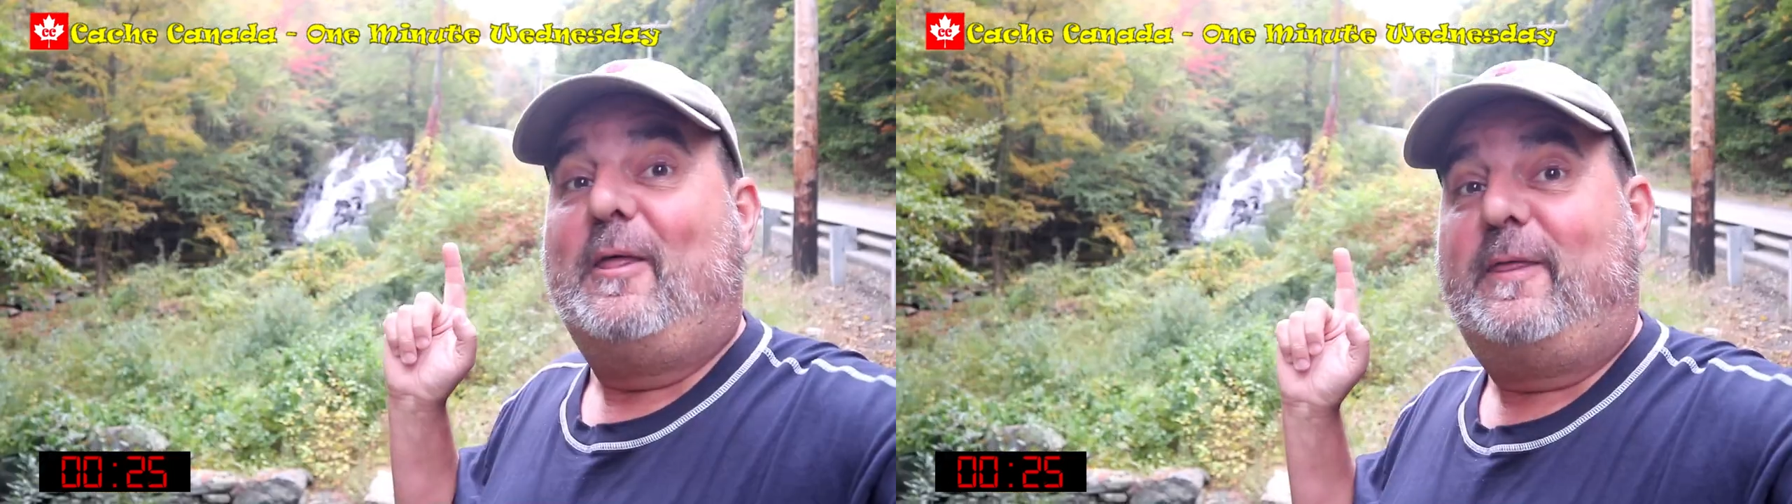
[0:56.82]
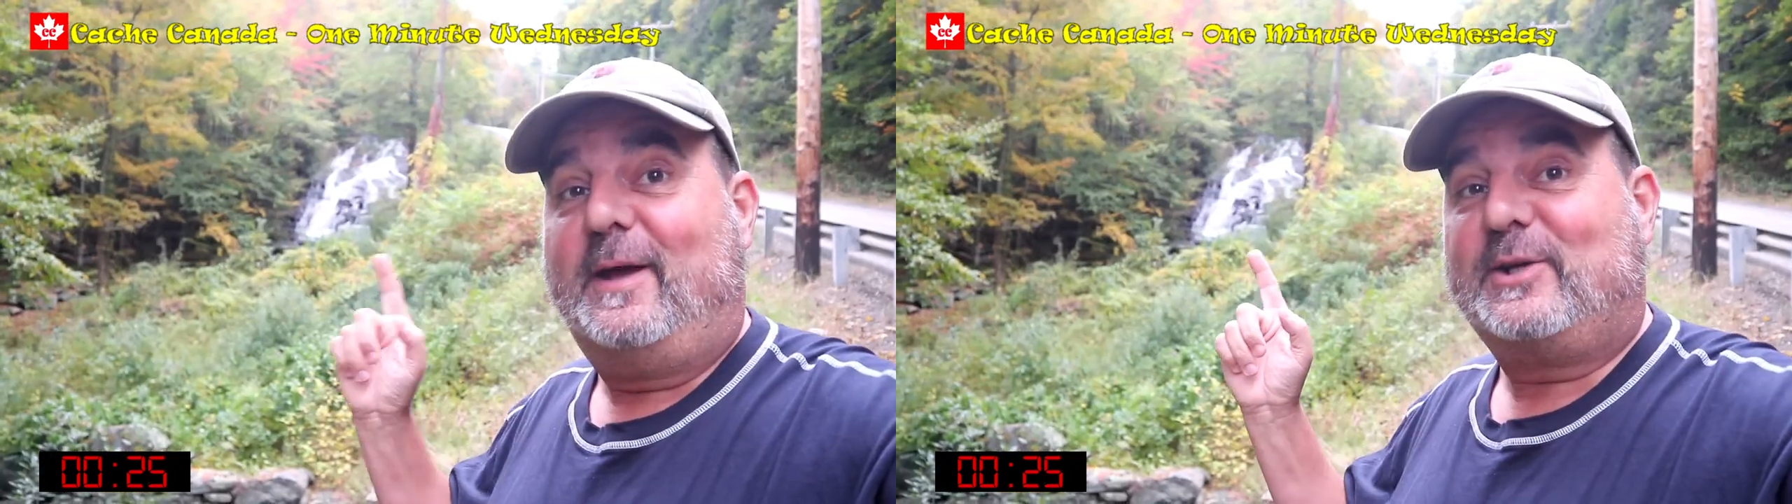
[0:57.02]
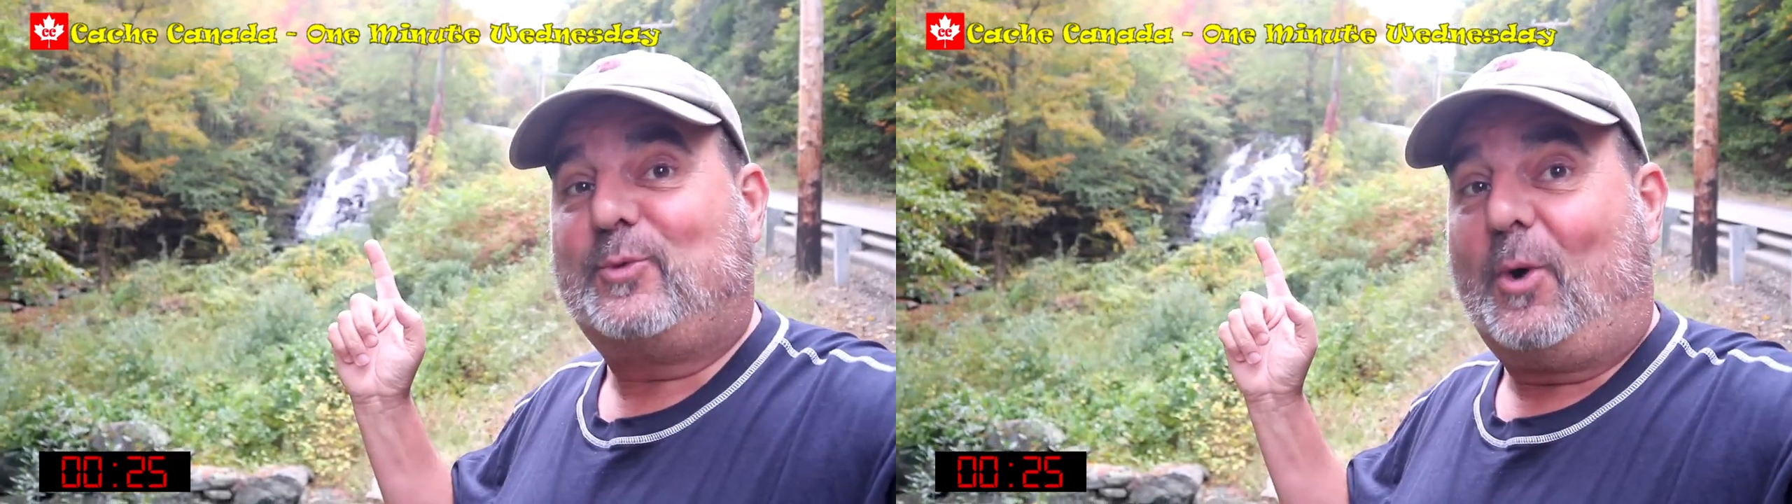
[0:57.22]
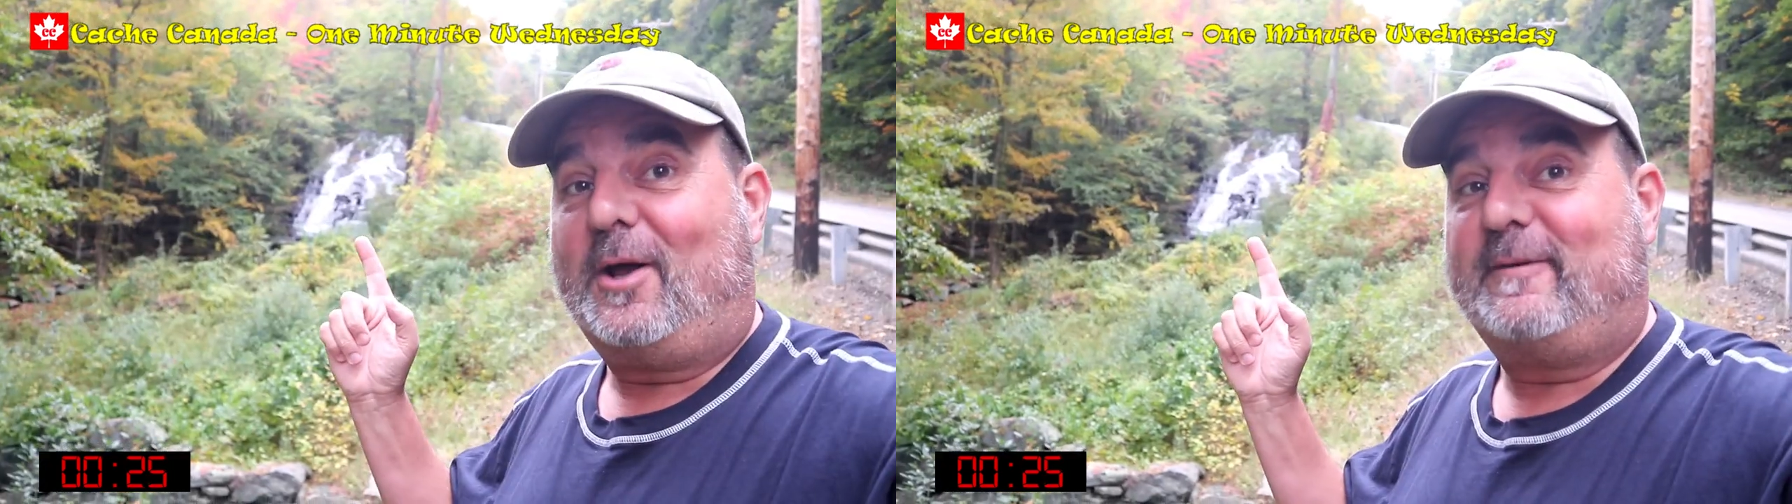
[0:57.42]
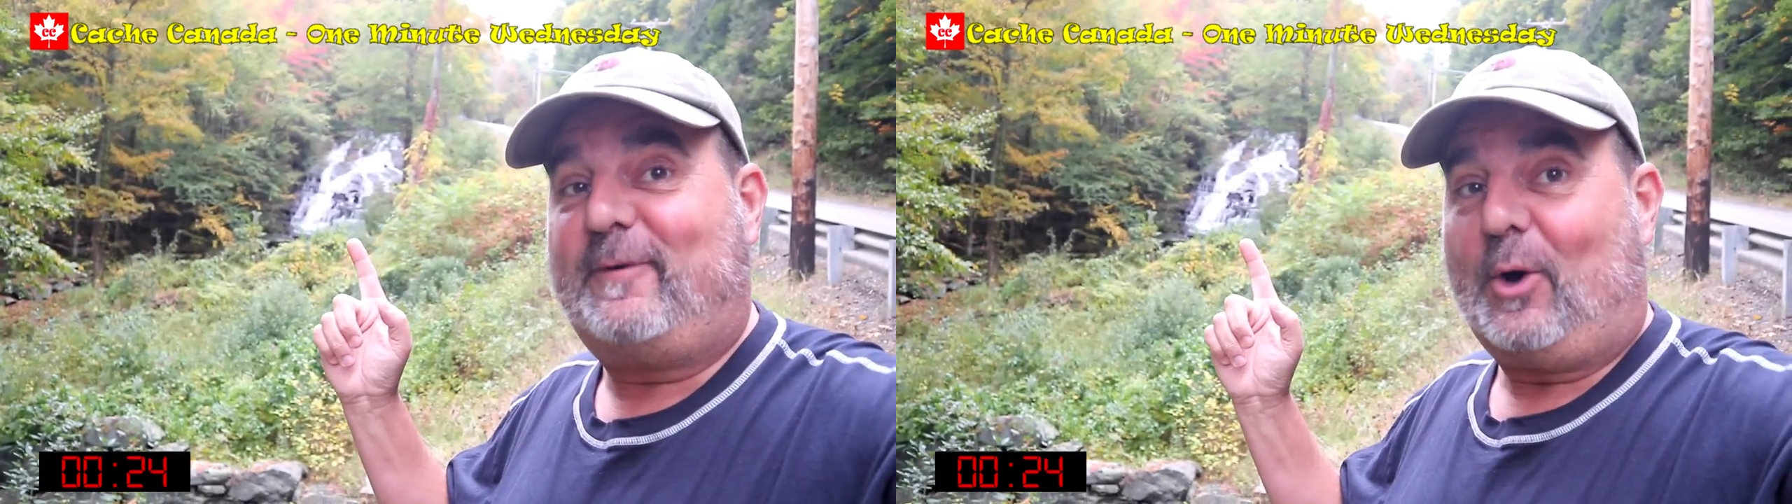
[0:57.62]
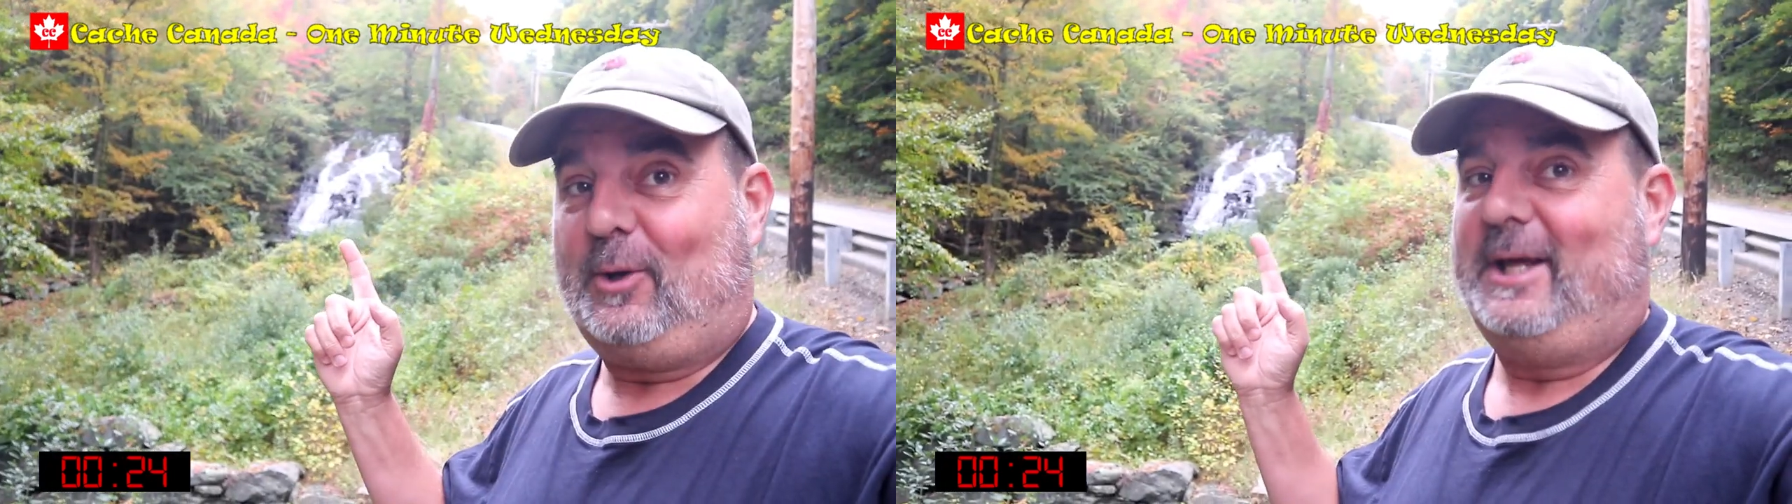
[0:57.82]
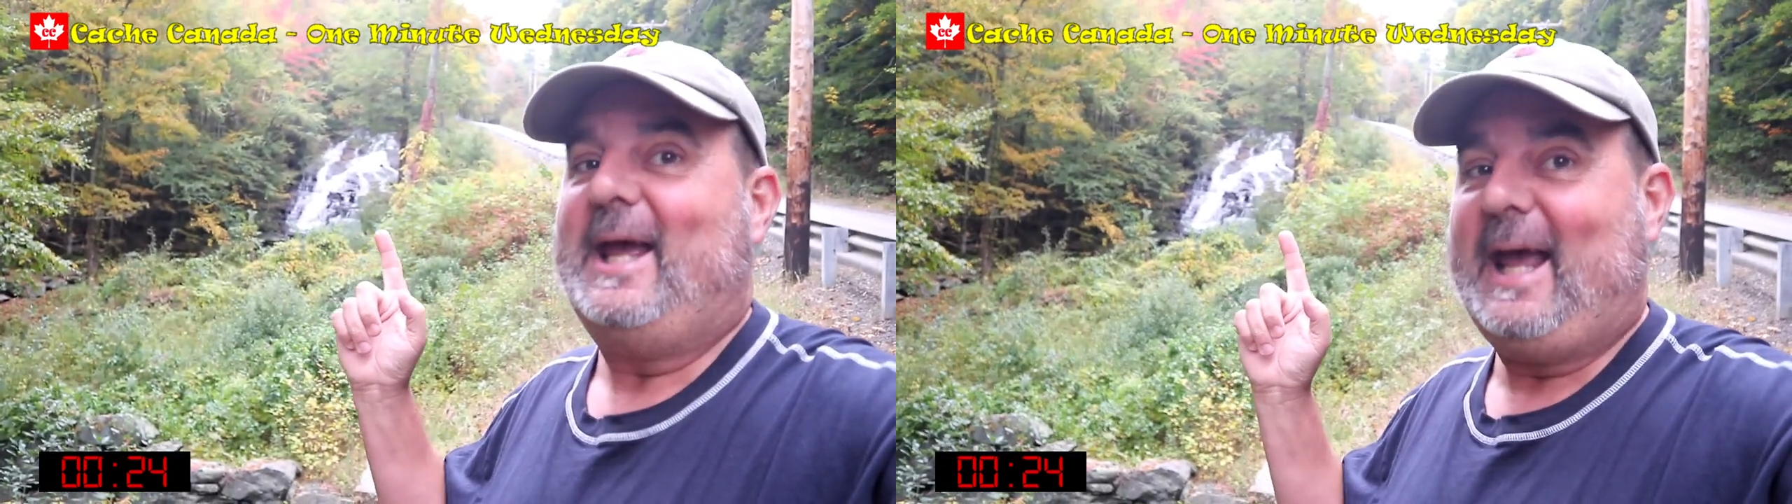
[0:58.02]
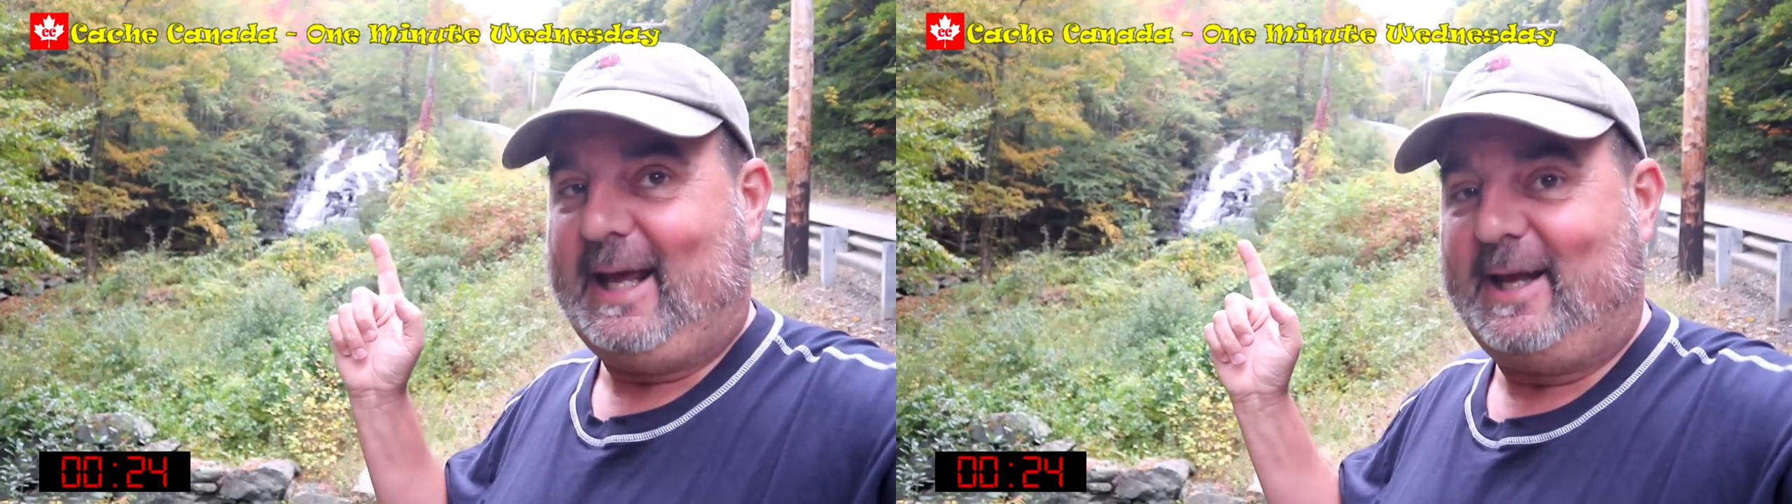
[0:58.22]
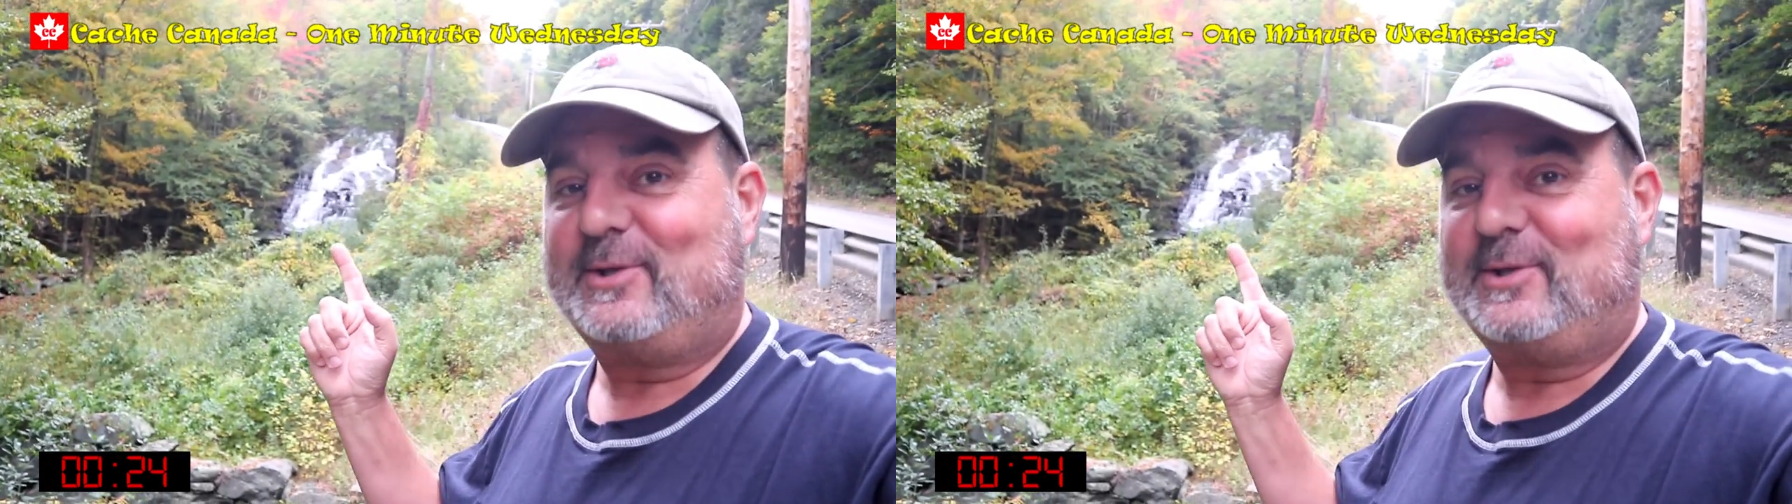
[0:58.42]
this waterfall. And